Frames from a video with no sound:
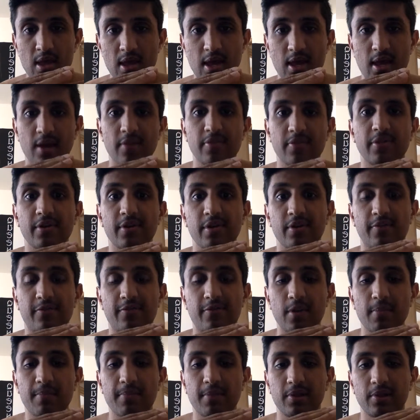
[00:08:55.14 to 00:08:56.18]
and the
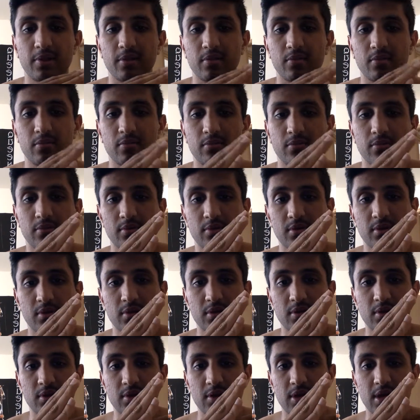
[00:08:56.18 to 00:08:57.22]
front pillow
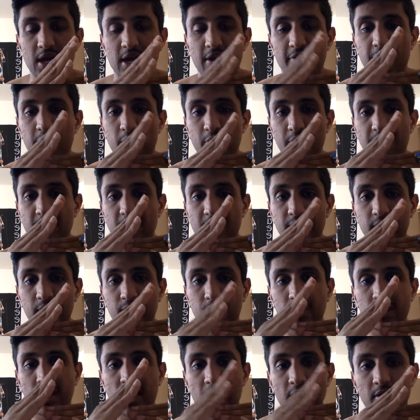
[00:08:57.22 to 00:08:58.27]
at a
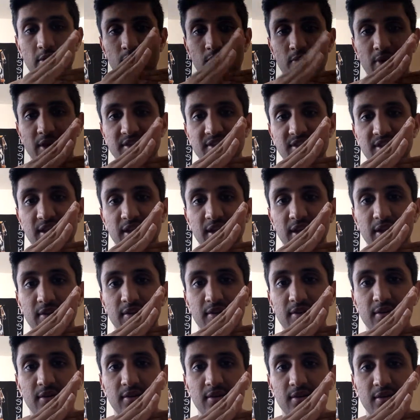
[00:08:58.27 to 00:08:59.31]
45-degree angle resting
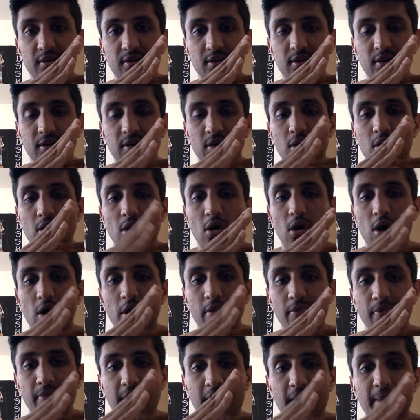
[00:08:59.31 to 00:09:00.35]

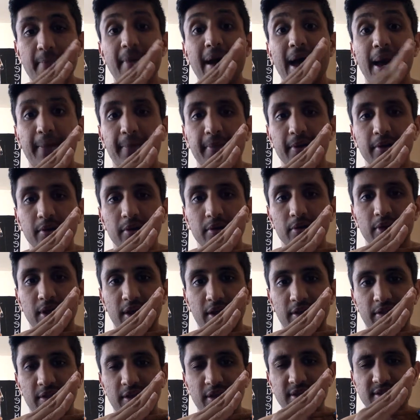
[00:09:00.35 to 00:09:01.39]
on that back pillow
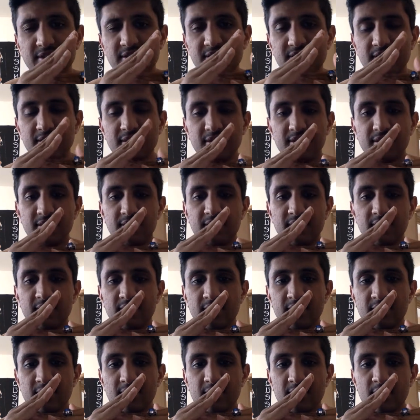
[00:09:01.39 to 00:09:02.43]
like this.
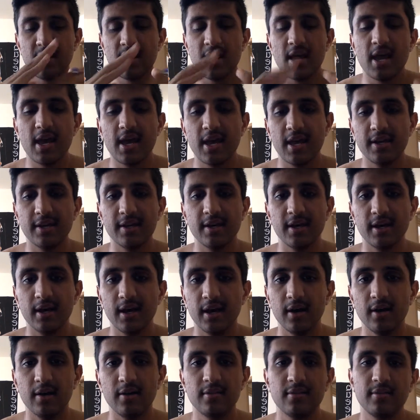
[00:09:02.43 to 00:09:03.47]
And
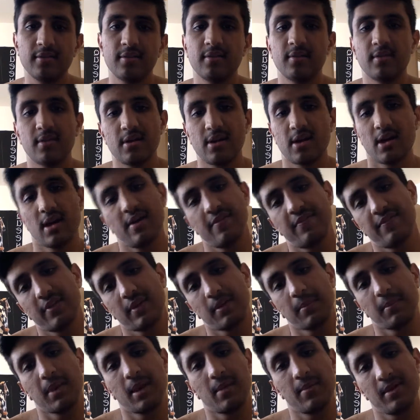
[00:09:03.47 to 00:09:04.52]
I feel
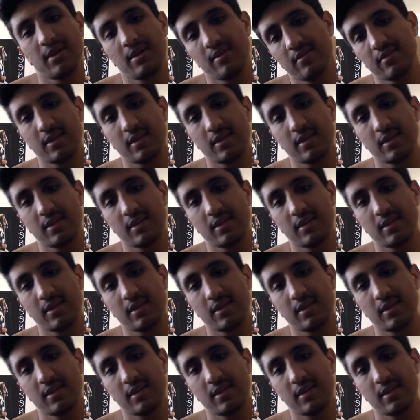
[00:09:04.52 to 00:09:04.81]
like maybe